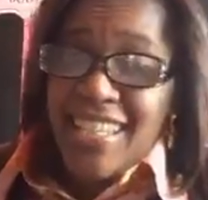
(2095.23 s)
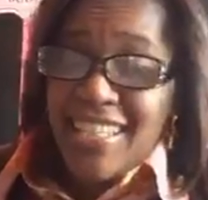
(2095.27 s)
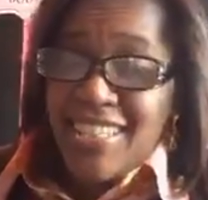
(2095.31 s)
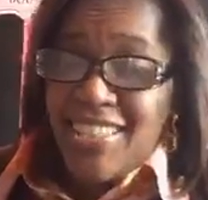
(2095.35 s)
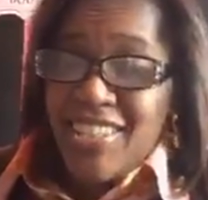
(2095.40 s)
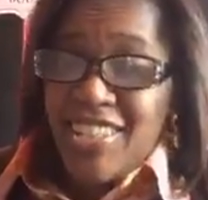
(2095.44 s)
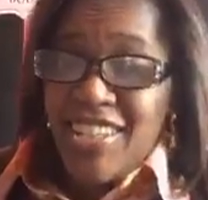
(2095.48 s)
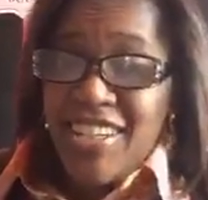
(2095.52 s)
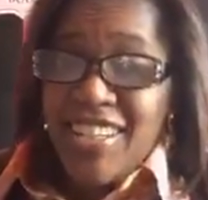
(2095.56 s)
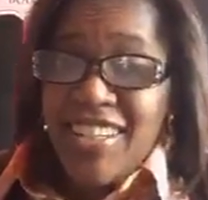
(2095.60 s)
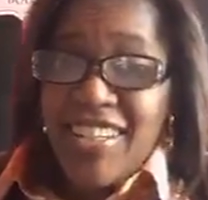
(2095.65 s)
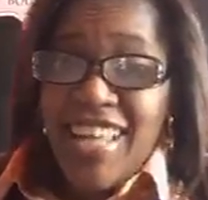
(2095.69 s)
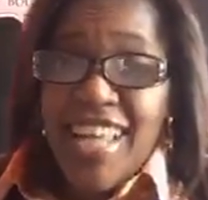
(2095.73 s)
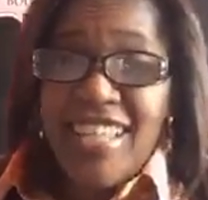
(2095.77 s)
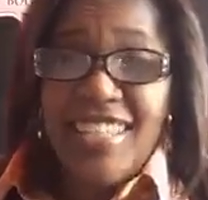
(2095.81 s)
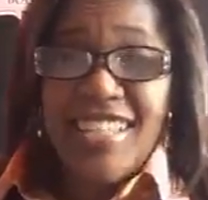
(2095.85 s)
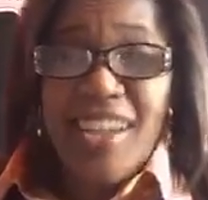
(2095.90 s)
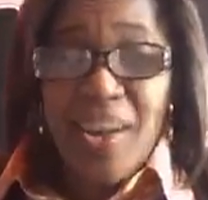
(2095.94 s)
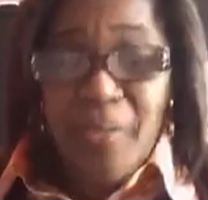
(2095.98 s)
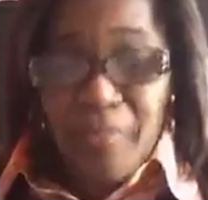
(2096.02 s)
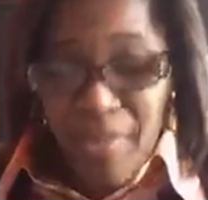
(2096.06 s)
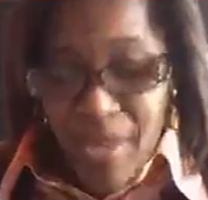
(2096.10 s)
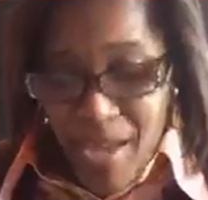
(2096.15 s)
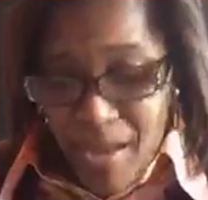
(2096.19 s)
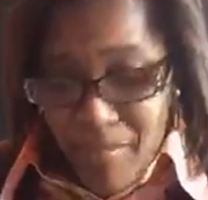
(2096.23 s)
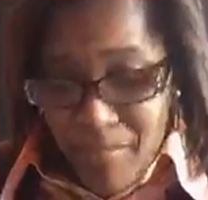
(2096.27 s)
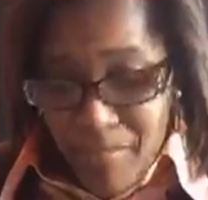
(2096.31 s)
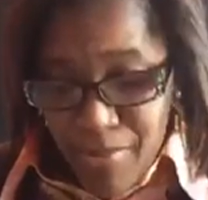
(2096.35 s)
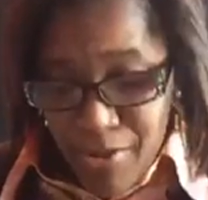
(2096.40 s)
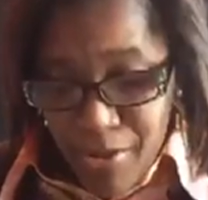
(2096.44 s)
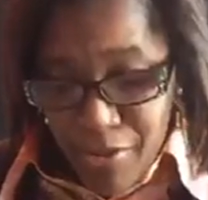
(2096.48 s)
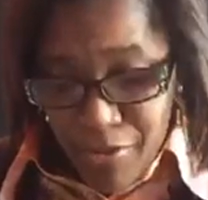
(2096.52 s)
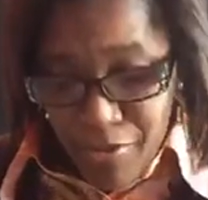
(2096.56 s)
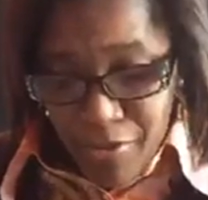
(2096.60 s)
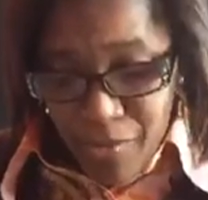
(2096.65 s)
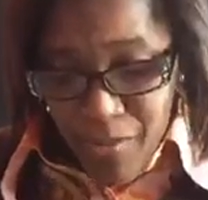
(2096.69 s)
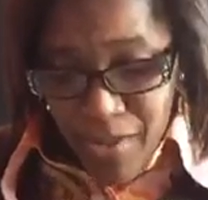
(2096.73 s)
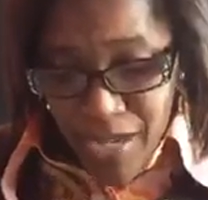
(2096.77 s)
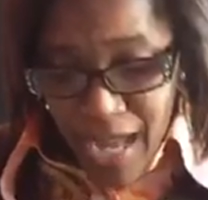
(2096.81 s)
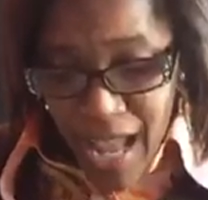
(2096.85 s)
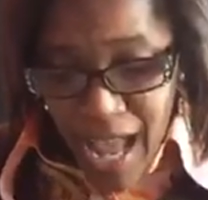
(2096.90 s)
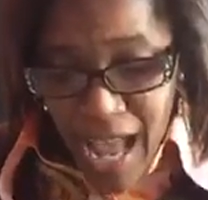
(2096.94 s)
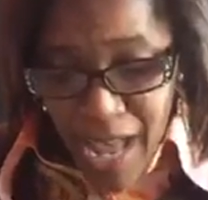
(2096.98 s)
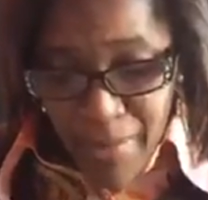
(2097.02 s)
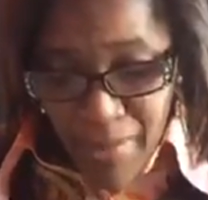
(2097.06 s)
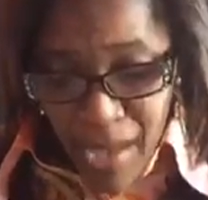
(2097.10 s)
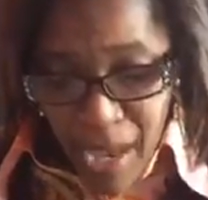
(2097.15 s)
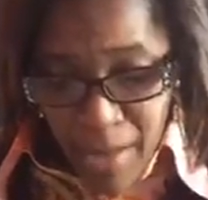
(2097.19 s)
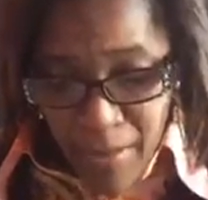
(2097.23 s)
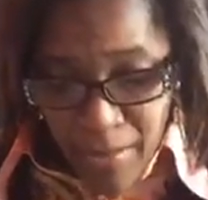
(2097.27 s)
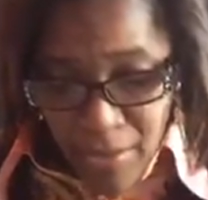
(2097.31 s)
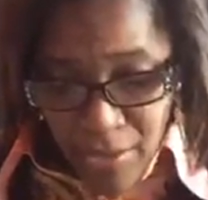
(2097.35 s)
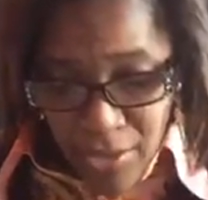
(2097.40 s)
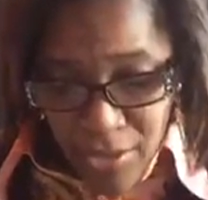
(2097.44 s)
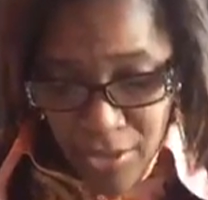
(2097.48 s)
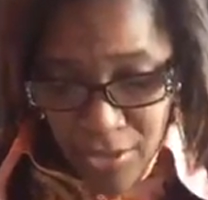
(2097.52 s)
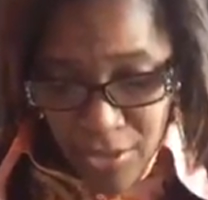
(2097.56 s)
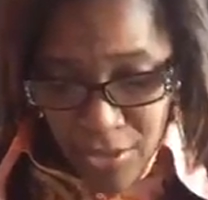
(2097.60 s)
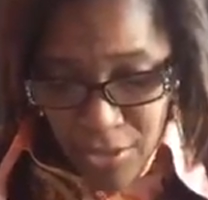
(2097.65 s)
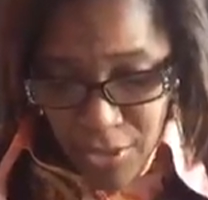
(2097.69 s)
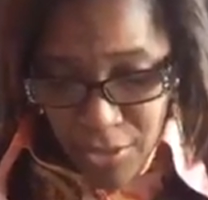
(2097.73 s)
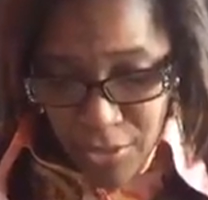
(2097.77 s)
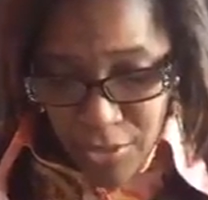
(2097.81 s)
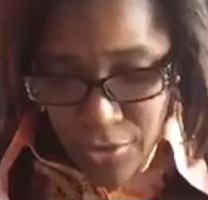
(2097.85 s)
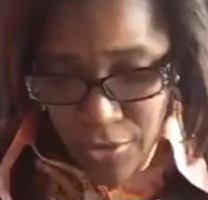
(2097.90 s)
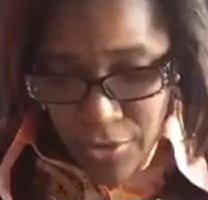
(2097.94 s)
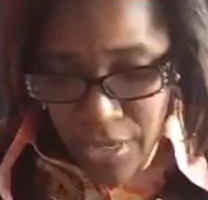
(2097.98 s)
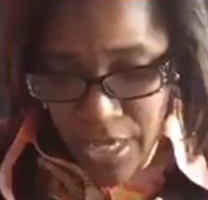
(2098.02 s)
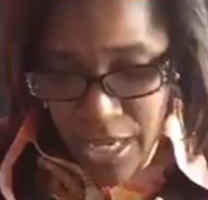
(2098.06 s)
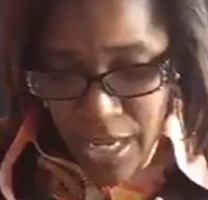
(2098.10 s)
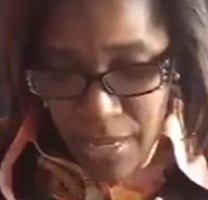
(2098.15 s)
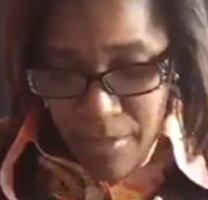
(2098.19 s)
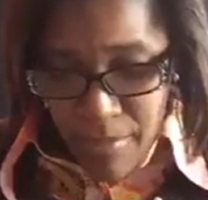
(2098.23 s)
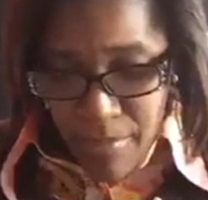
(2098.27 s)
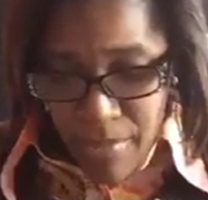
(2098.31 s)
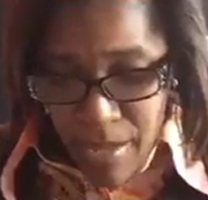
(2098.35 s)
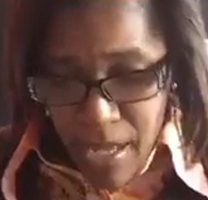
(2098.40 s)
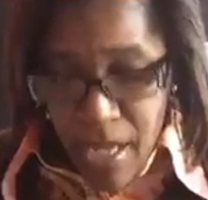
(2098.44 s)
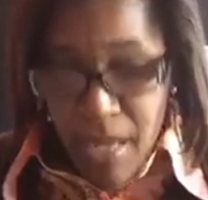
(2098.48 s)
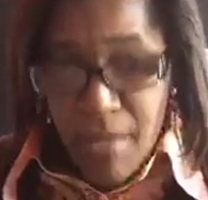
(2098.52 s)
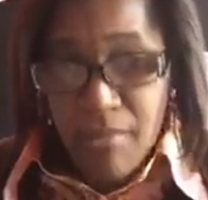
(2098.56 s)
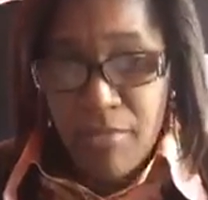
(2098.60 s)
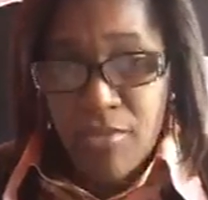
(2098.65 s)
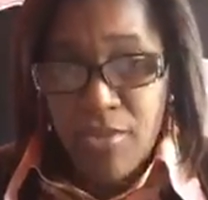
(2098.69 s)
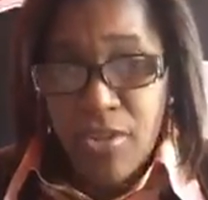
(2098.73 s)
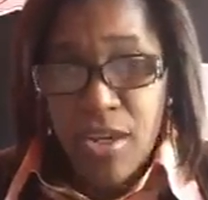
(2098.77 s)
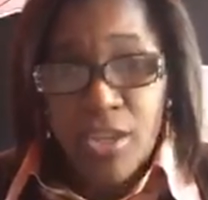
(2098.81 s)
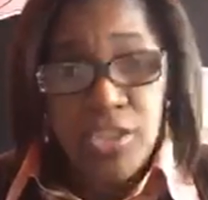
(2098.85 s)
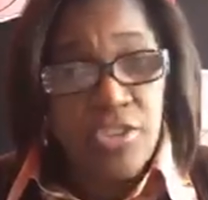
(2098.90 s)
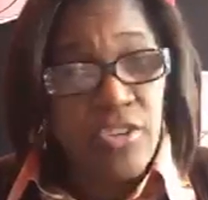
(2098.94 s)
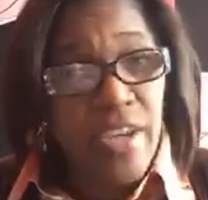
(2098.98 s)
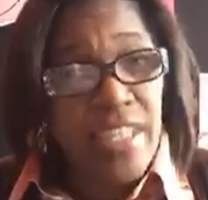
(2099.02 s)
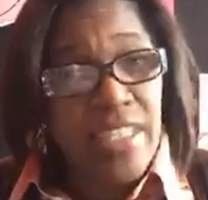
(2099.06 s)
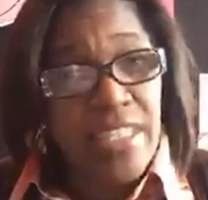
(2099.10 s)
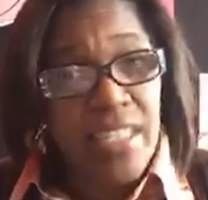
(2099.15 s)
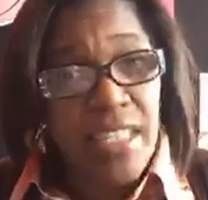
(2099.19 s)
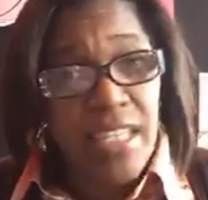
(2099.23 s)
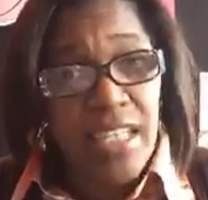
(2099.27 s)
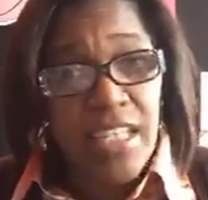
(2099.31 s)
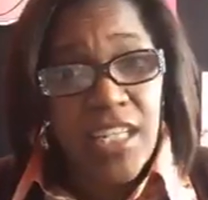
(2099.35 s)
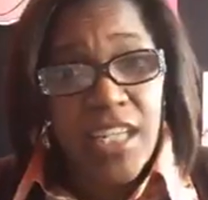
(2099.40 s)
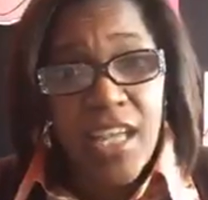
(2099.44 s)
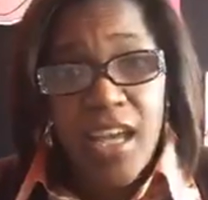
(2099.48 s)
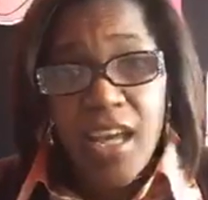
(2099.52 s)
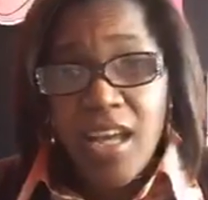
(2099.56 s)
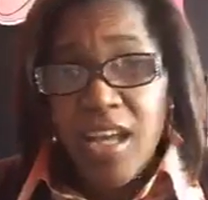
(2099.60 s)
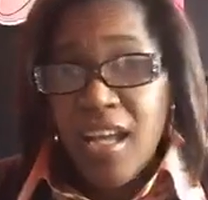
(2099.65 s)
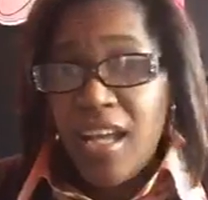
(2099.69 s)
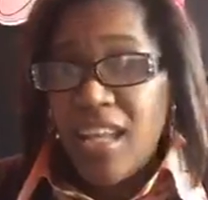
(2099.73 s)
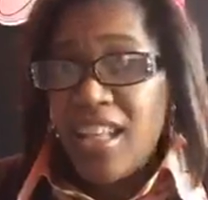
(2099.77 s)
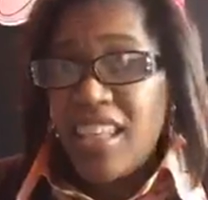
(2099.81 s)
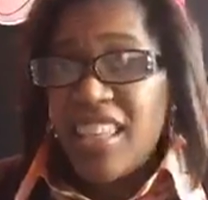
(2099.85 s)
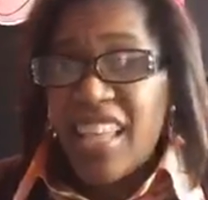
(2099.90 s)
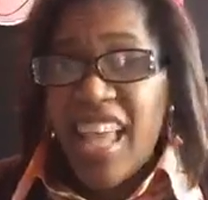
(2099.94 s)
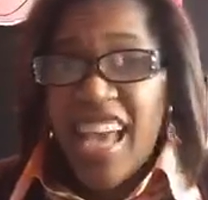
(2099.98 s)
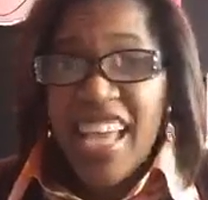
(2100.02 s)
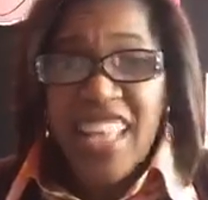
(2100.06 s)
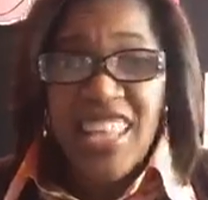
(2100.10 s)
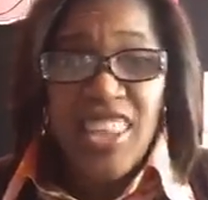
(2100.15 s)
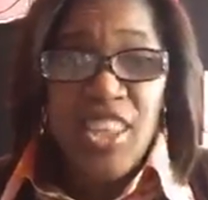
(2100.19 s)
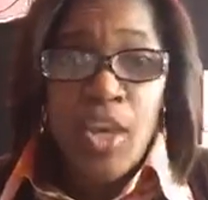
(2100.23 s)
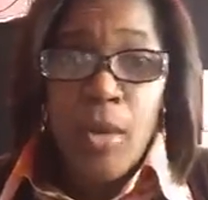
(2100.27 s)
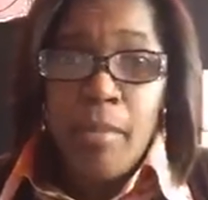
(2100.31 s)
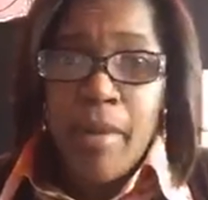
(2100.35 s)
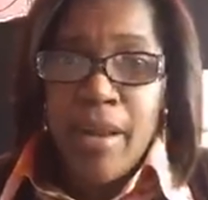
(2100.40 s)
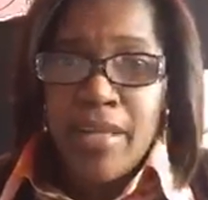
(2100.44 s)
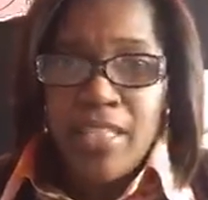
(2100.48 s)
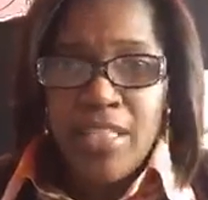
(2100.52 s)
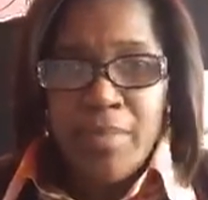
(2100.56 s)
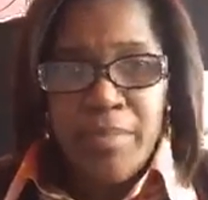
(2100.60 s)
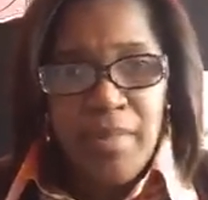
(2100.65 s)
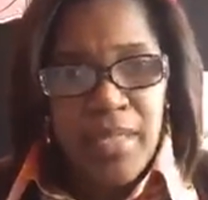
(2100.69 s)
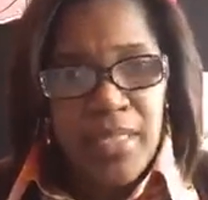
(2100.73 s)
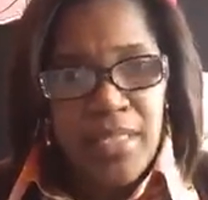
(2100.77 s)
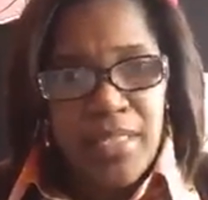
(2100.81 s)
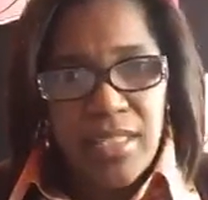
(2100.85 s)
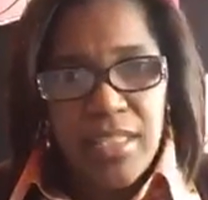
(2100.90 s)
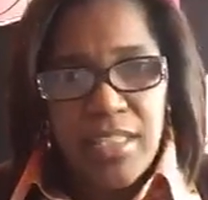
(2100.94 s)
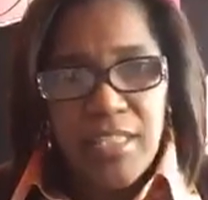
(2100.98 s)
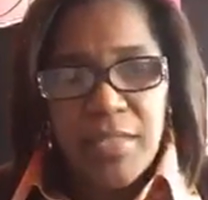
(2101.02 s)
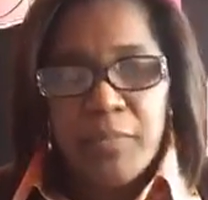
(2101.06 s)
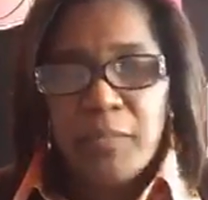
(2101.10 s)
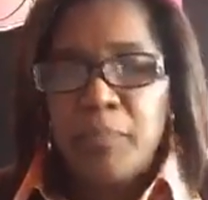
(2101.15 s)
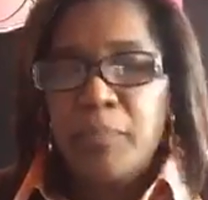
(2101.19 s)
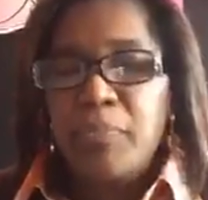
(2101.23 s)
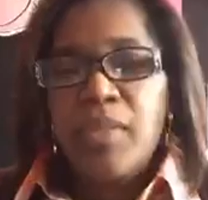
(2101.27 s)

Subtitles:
Gia. That's going to be a beautiful one. I'm able to do addressing like nobody's business.